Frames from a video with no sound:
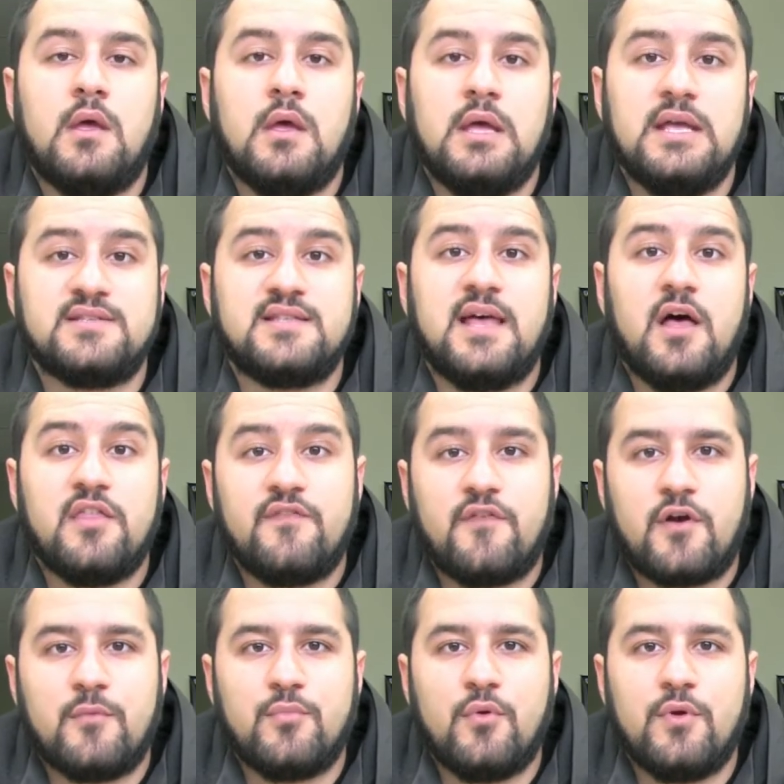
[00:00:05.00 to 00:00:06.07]
Is the health of
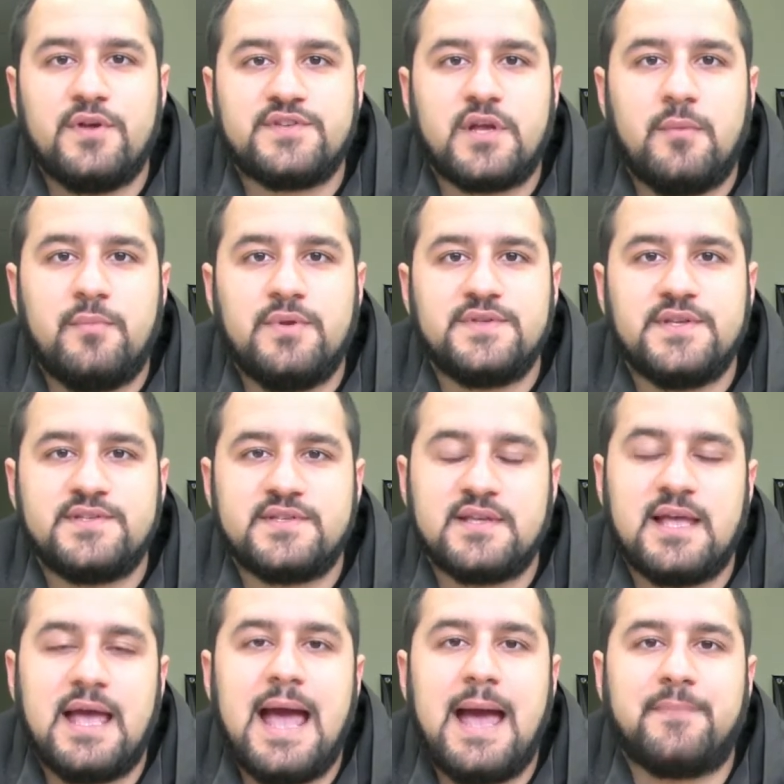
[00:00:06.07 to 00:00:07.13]
our employees our business?
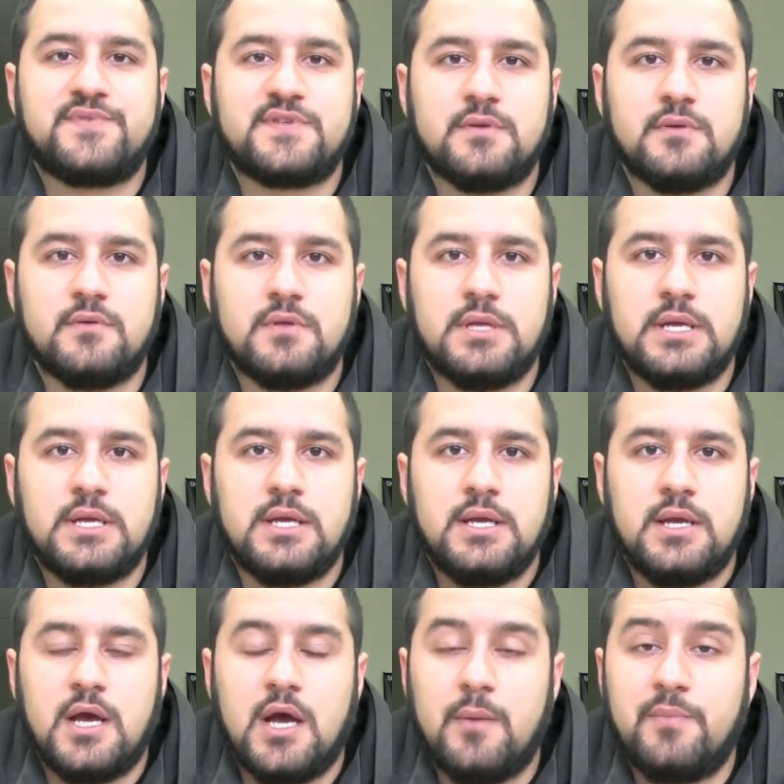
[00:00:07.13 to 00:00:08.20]
Absolutely.
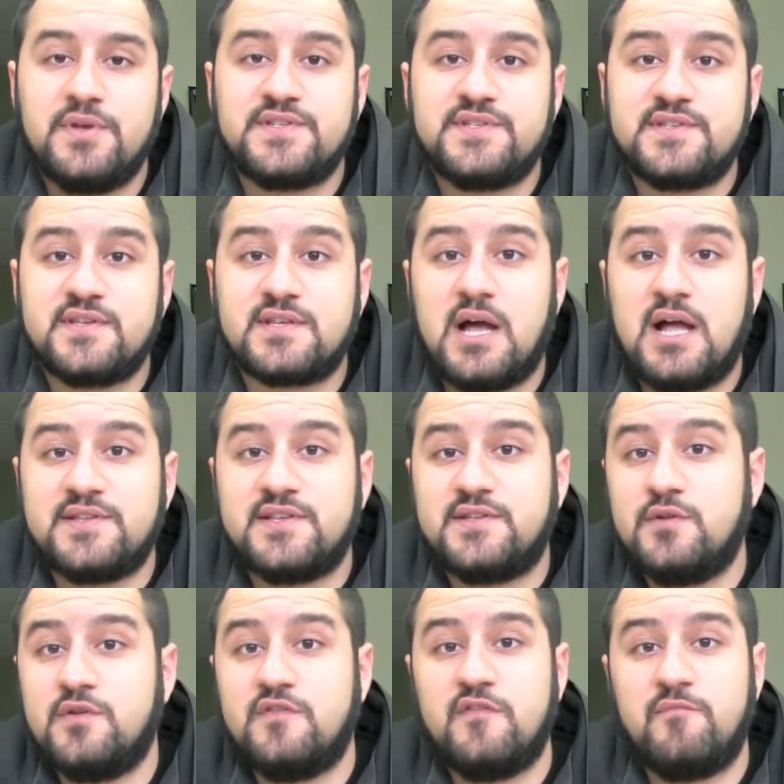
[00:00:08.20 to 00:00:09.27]
A business is
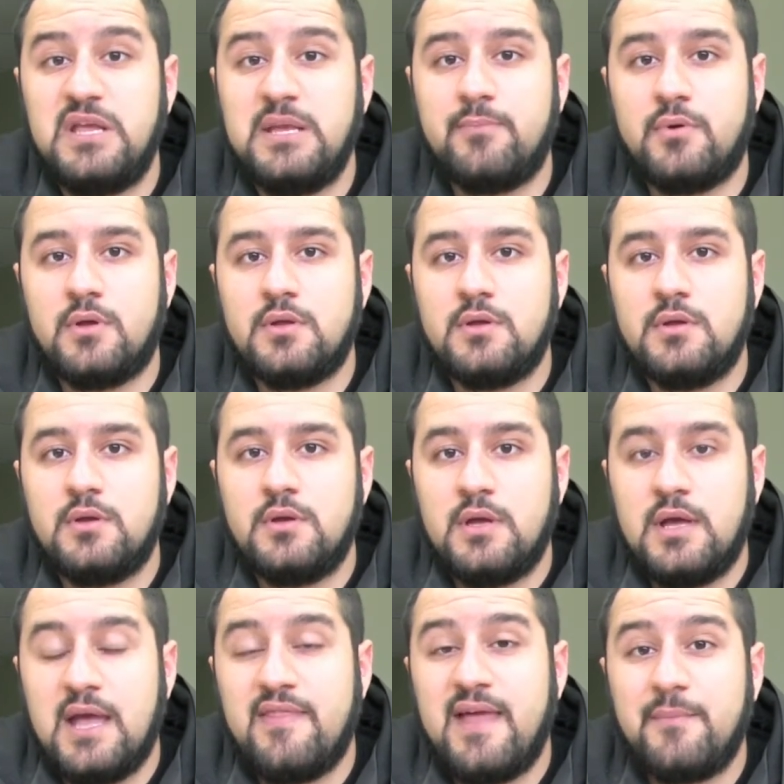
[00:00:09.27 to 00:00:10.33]
constituted of people,
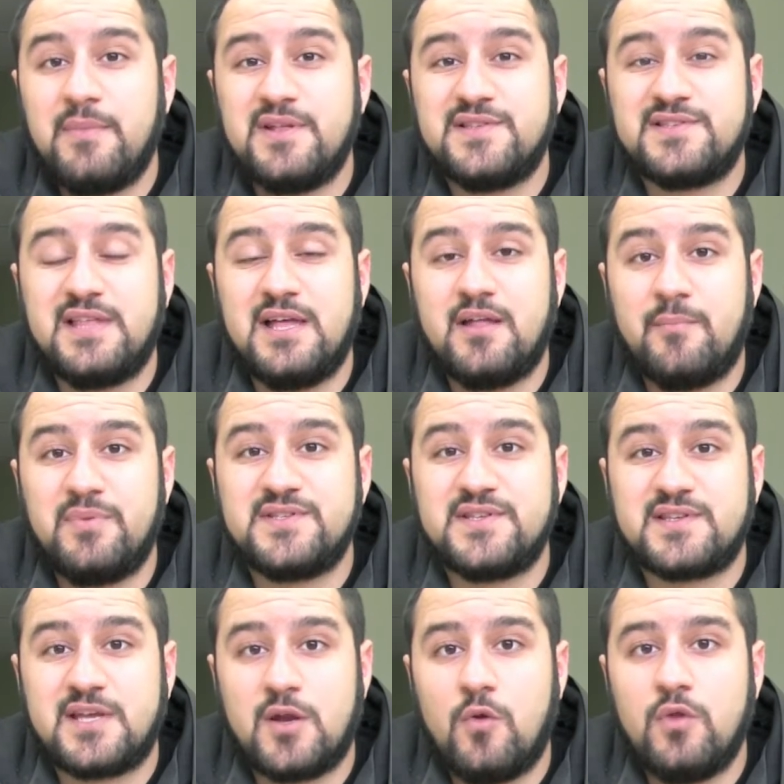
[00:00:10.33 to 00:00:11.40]
and that means that a business
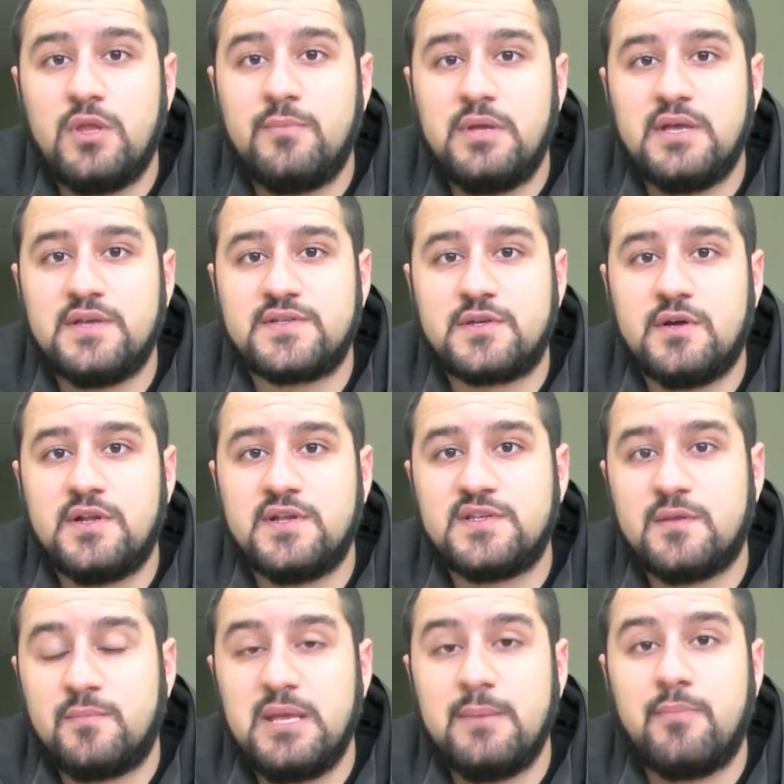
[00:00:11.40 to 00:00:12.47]
can only be as good as
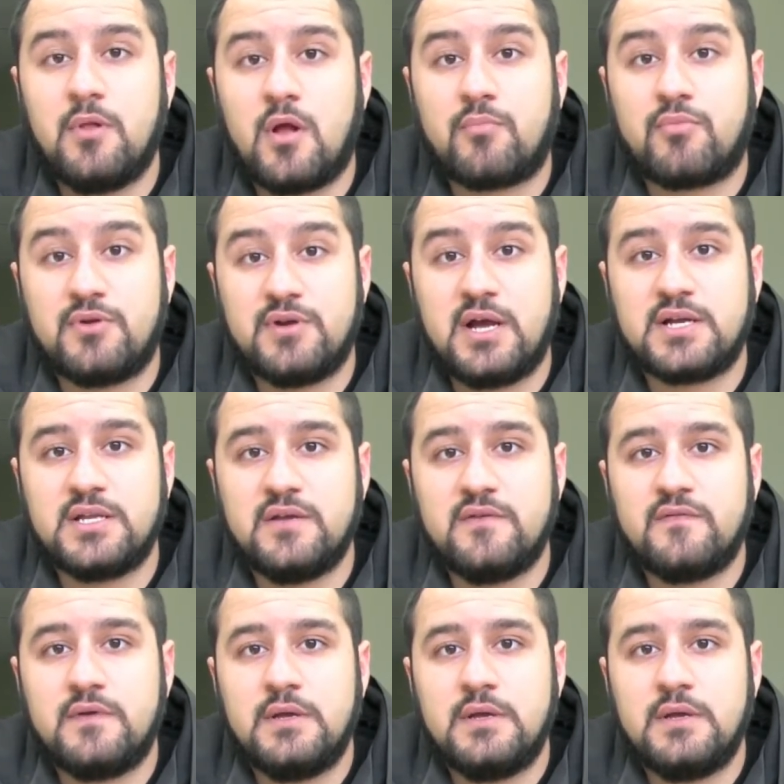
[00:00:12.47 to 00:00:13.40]
the people are productive.